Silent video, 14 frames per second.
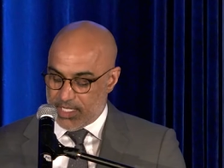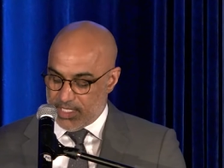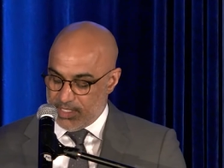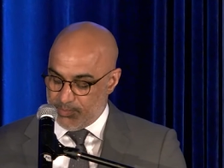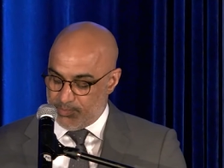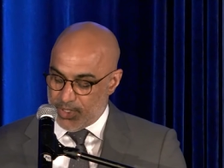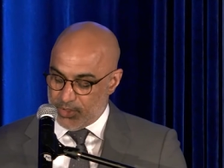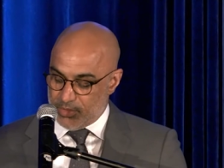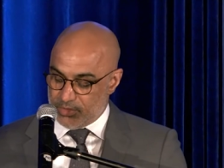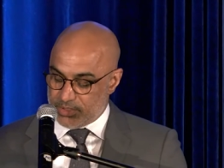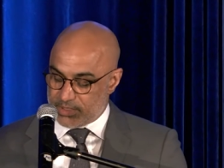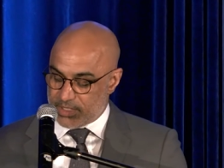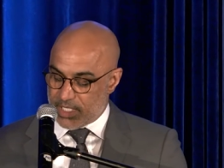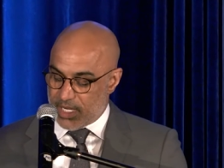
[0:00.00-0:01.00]
and
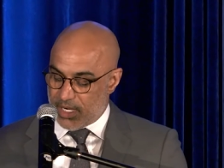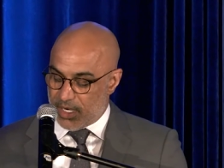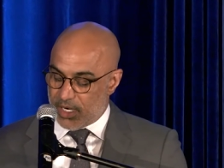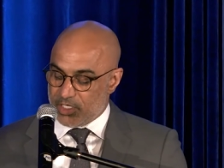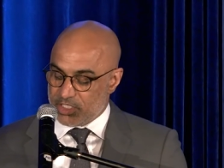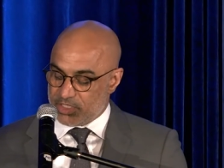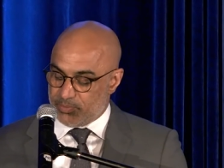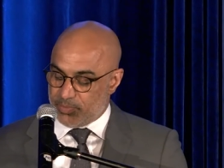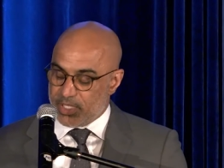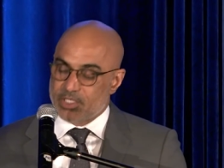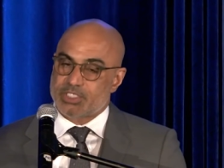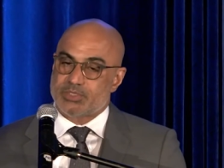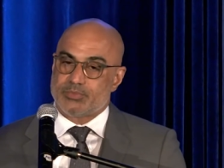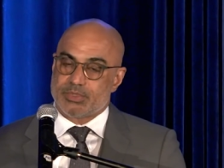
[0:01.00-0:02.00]
impose harsh
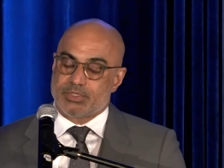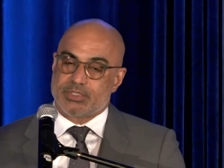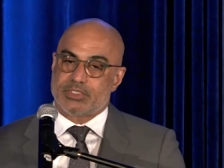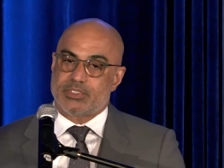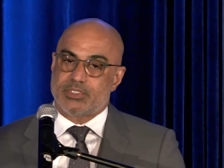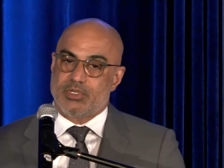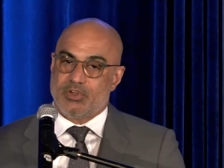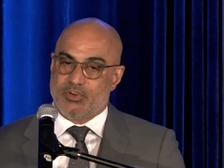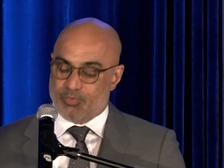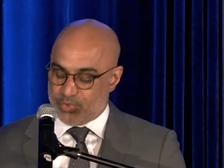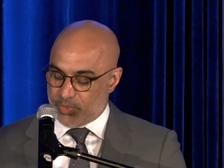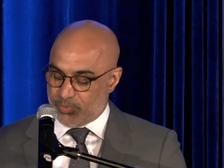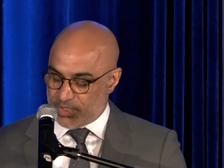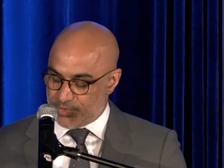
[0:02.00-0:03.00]
punishments of
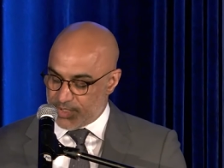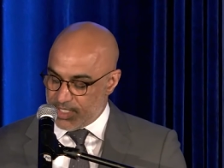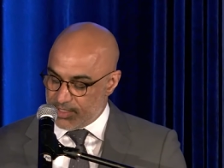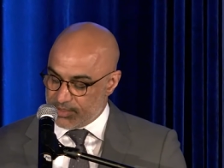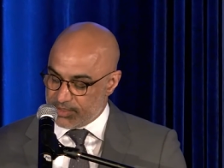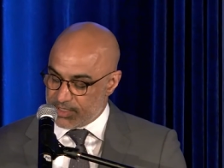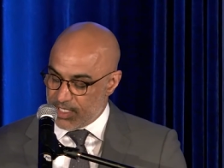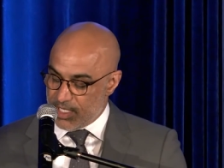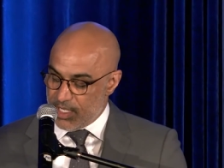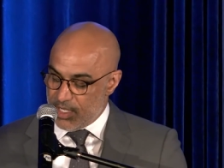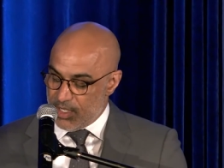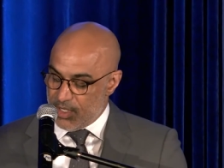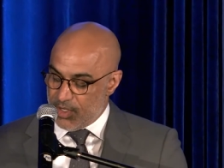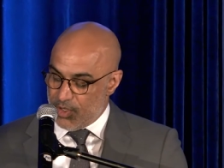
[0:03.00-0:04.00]
perpetrators
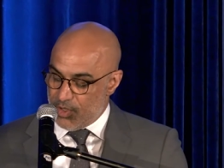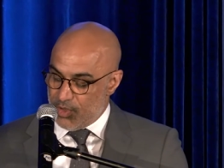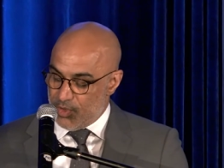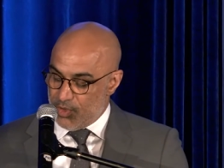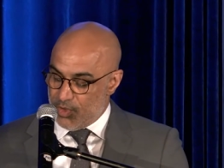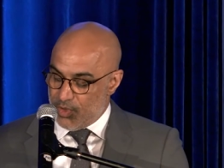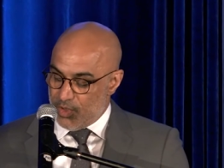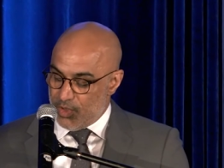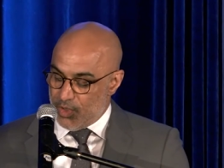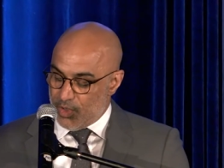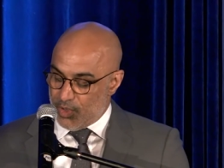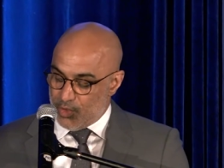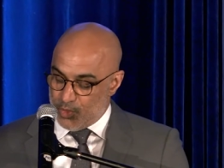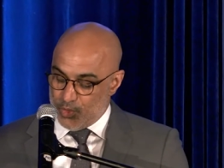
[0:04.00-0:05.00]

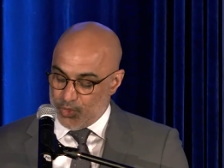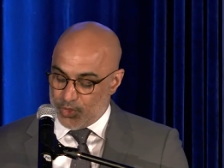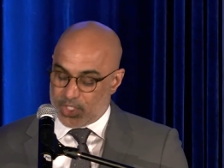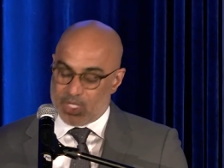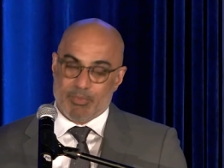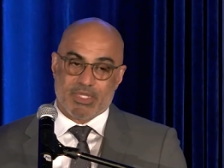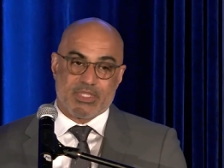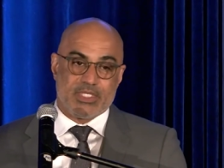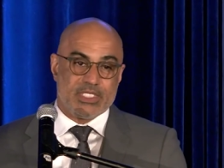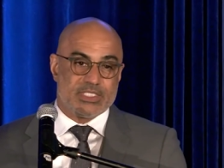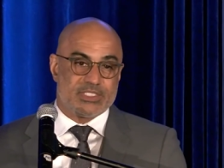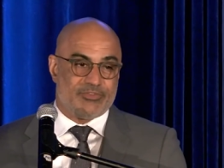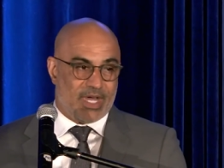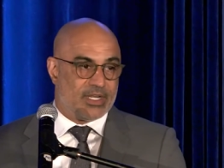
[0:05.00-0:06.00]
who commit
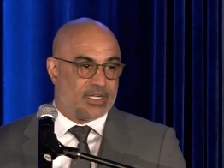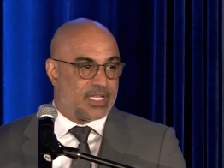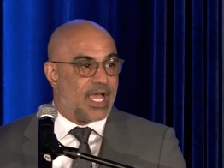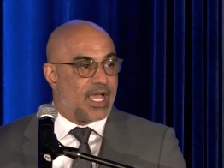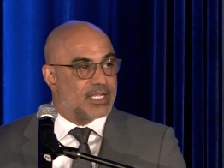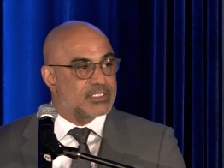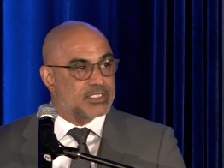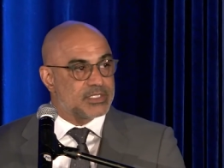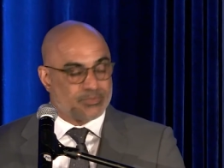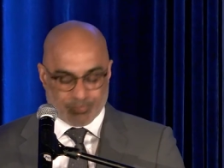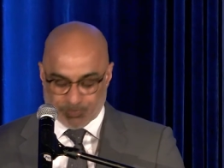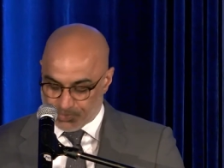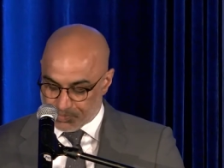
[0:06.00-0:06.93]
these violent acts.